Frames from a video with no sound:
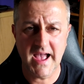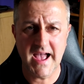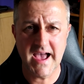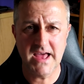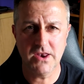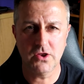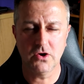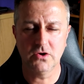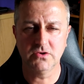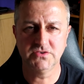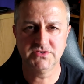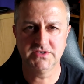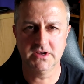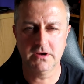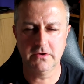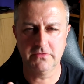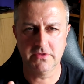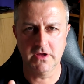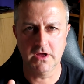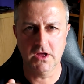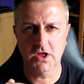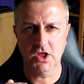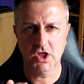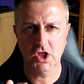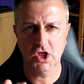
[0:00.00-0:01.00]
and also
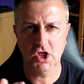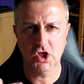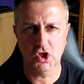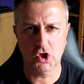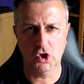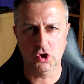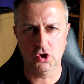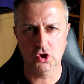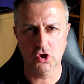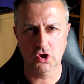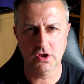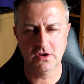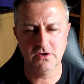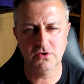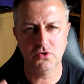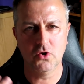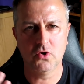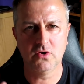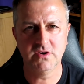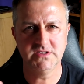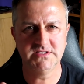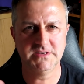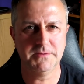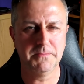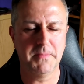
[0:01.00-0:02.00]
the eh, eh
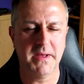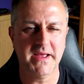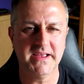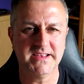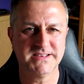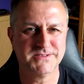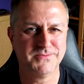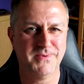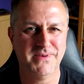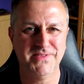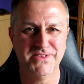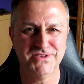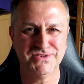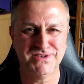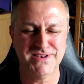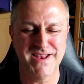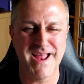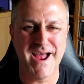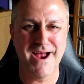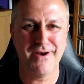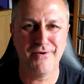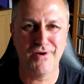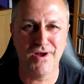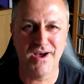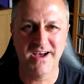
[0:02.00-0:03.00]
noise it makes when there's
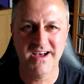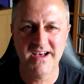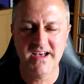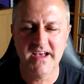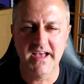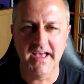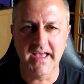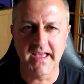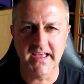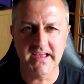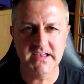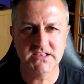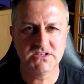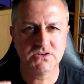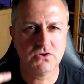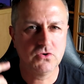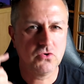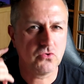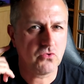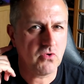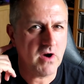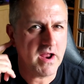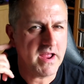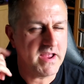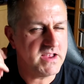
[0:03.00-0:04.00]
an error is
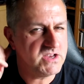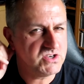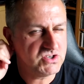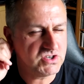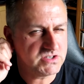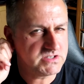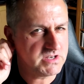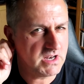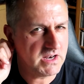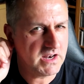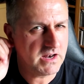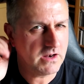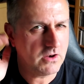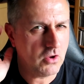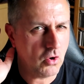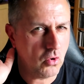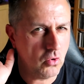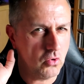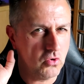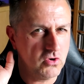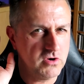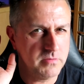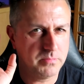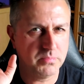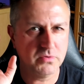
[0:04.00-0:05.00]
great. It's just a little
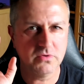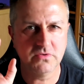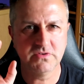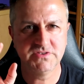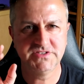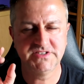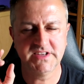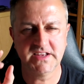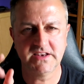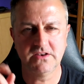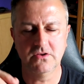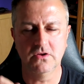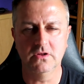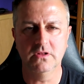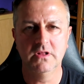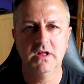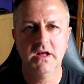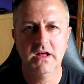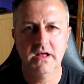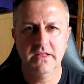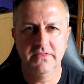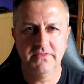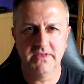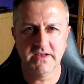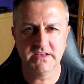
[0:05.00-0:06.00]
audible signal
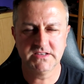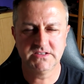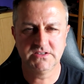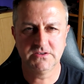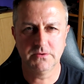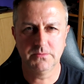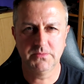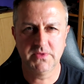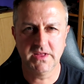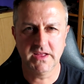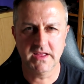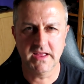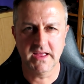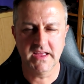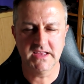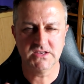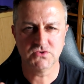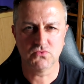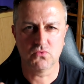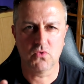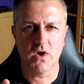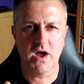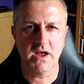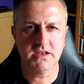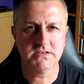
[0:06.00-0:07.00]
that something
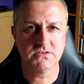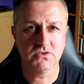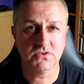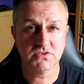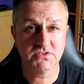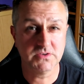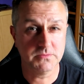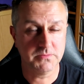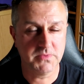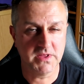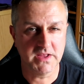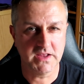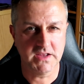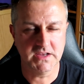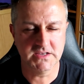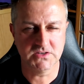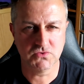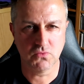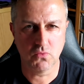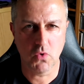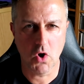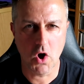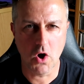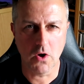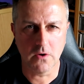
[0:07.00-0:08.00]
is right or something
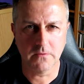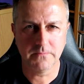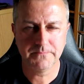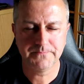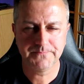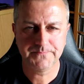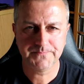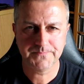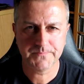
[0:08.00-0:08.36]
is wrong.